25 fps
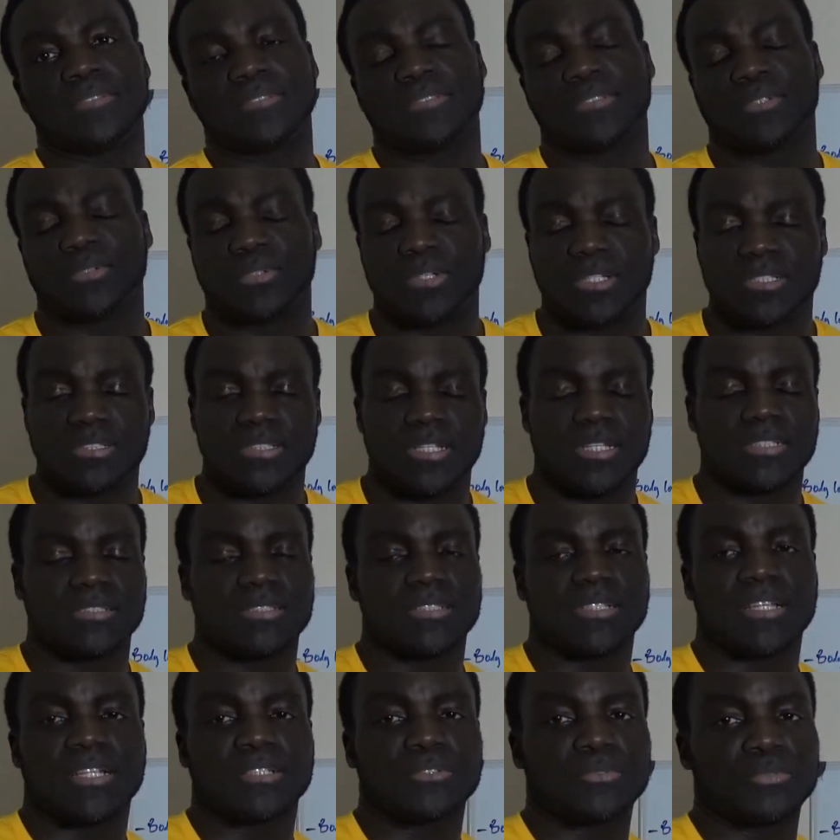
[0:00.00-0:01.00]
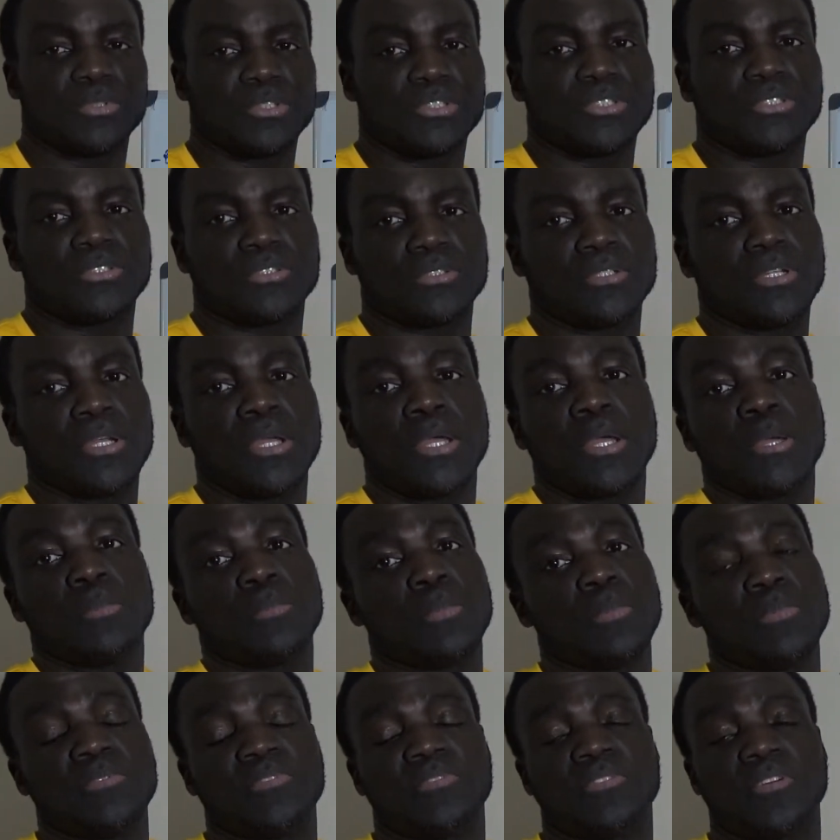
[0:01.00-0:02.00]
So let's answer that question.
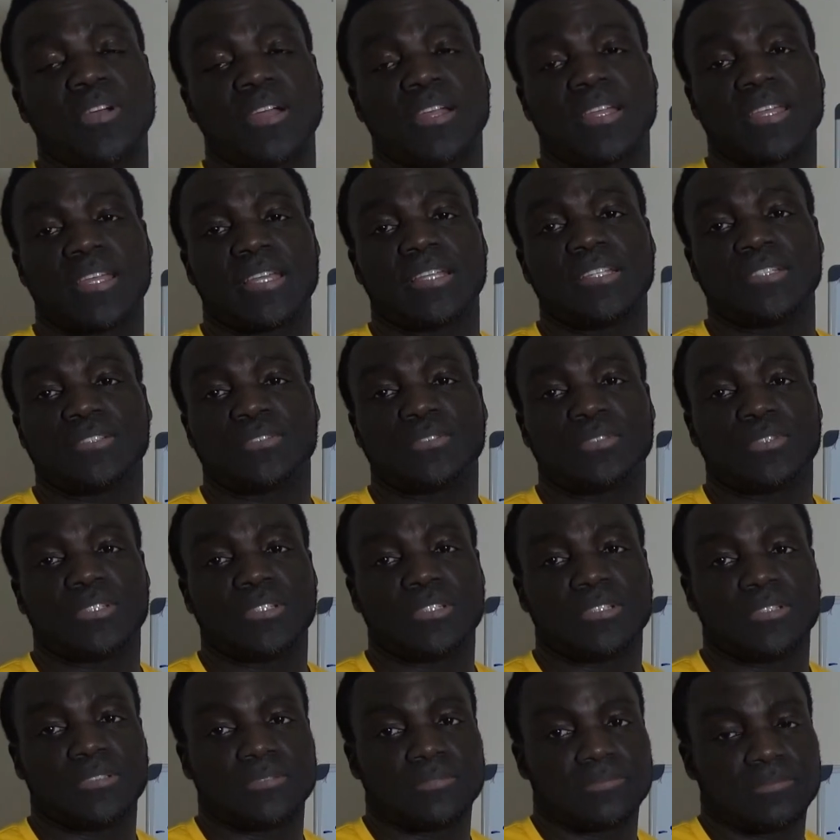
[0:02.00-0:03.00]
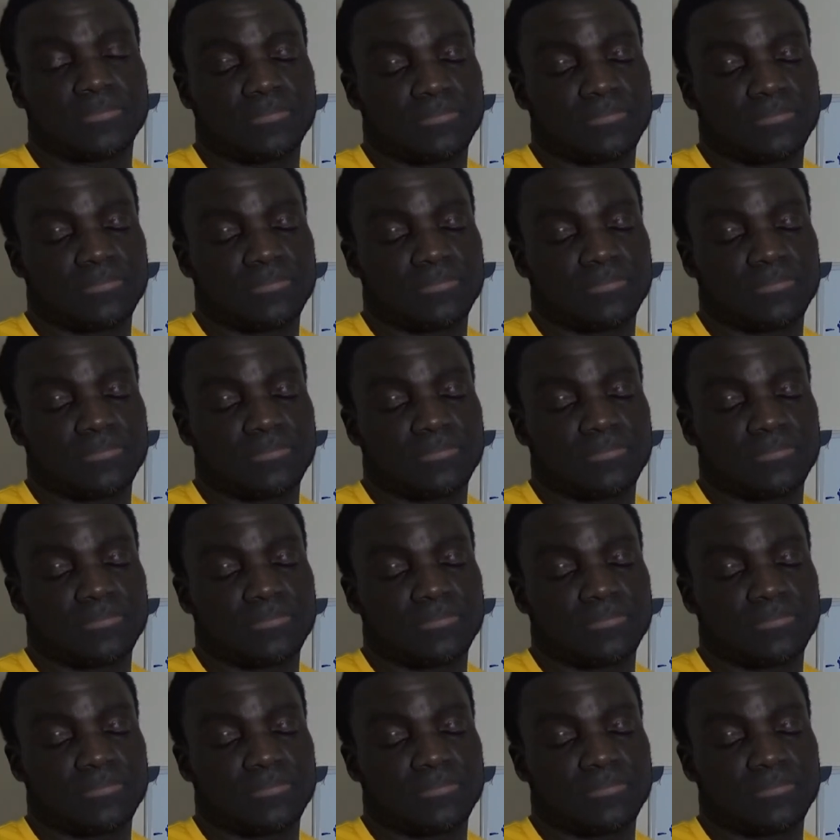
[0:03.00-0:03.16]
Before I get into the